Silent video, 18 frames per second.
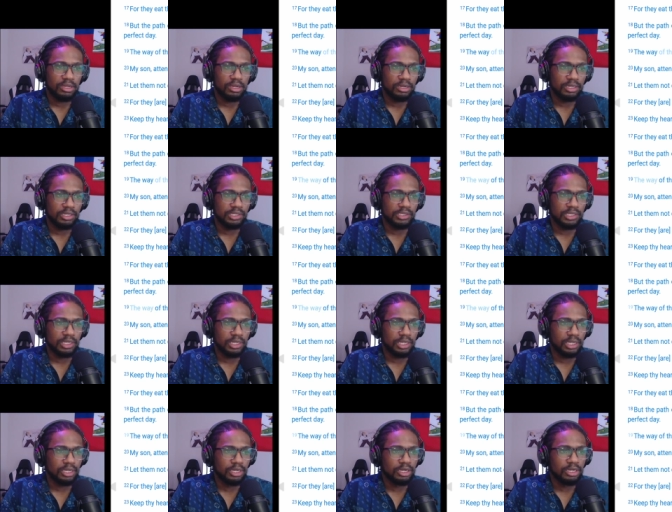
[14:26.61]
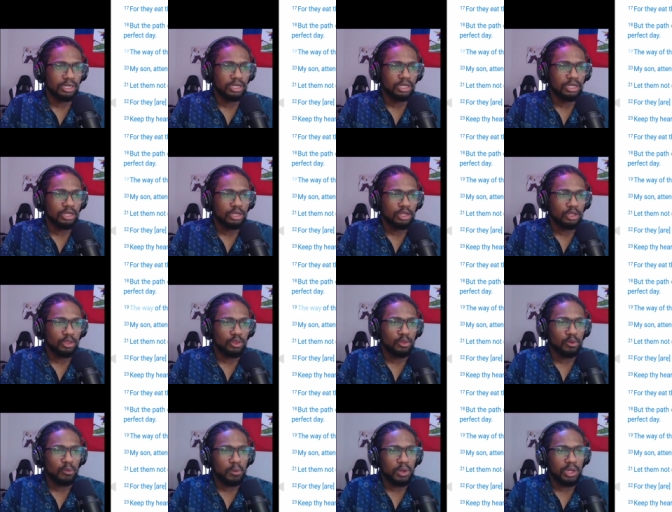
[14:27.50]
Listen here.
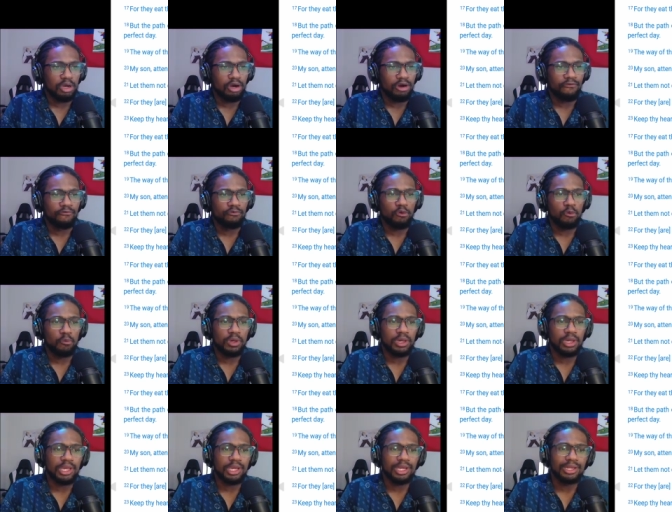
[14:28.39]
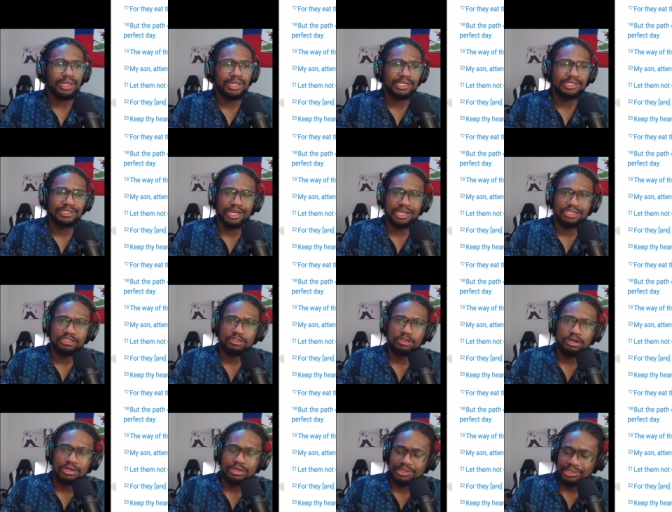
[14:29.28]
The way of the wicked is as
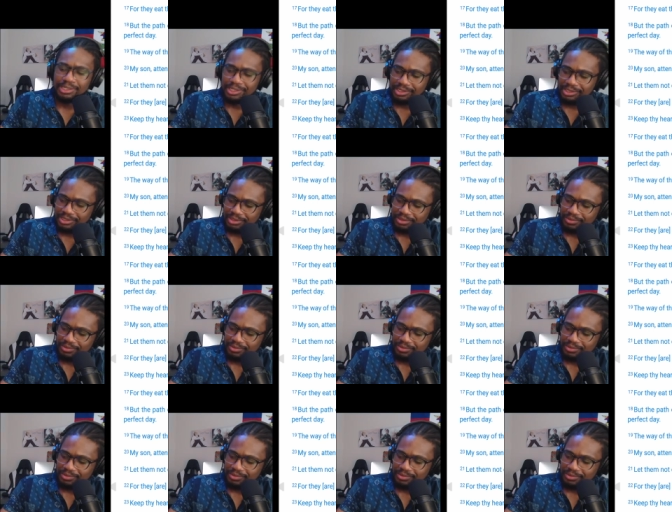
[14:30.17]
darkness.